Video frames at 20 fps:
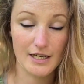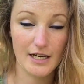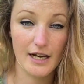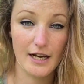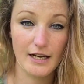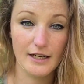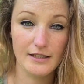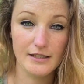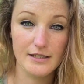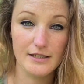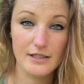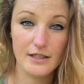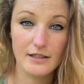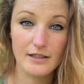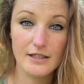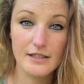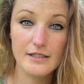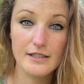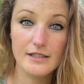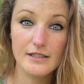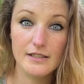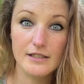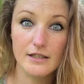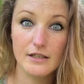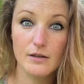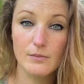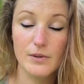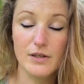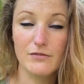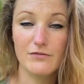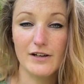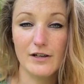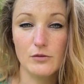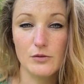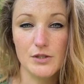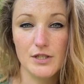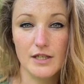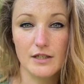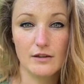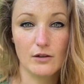and this is going to be fennel
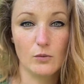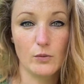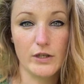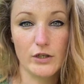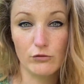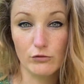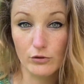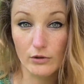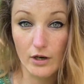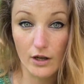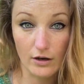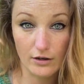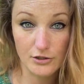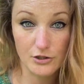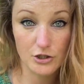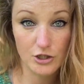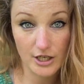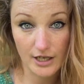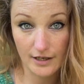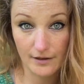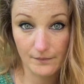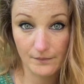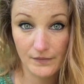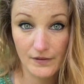seed that we grew last year.